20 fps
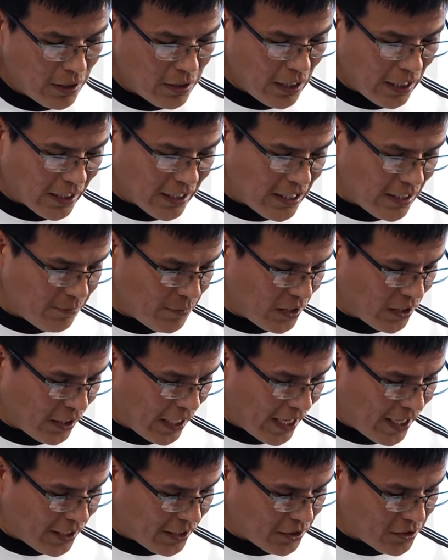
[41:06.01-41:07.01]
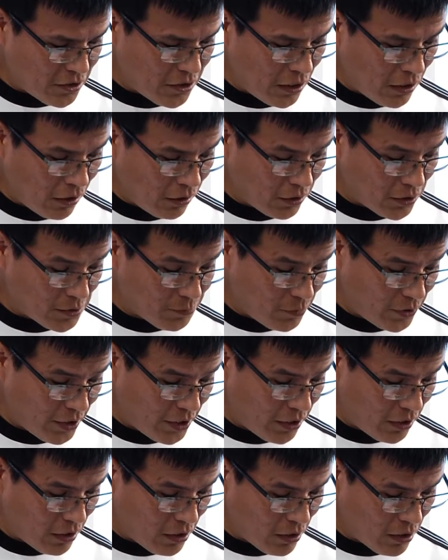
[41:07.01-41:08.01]
They keep me caged and on
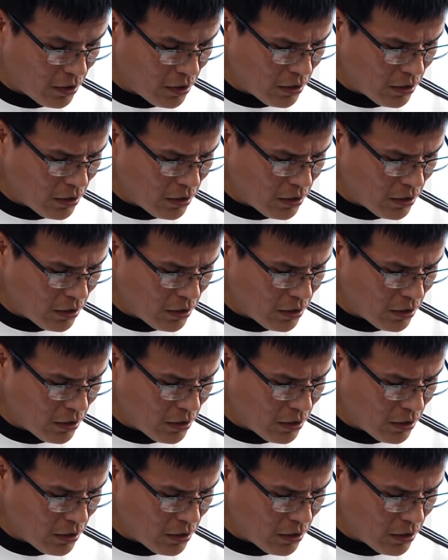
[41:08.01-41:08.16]
display.